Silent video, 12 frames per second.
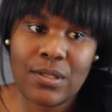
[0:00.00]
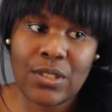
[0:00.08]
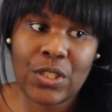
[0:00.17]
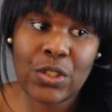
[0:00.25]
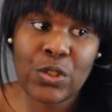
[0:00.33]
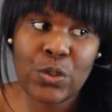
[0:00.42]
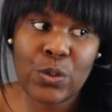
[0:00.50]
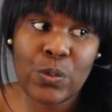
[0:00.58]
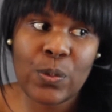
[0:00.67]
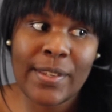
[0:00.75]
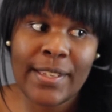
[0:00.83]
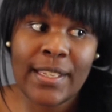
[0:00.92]

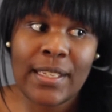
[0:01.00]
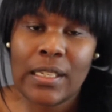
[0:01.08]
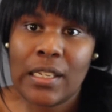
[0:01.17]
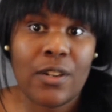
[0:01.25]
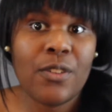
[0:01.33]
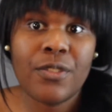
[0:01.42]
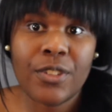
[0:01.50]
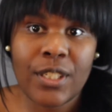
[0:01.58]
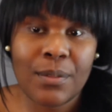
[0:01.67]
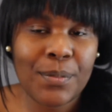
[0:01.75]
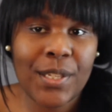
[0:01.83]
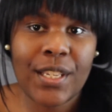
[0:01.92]
to get over
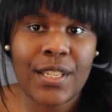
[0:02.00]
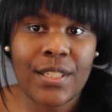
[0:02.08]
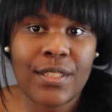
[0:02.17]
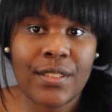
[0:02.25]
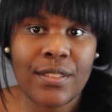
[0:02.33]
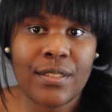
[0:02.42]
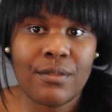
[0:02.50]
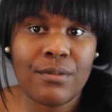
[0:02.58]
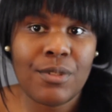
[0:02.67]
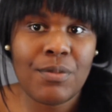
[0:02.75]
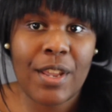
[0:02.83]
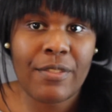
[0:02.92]
it, because
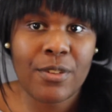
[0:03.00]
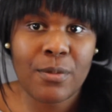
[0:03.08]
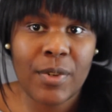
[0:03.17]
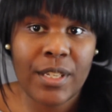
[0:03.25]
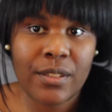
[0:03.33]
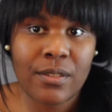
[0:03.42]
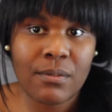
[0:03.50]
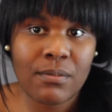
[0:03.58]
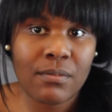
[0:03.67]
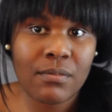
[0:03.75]
you never will.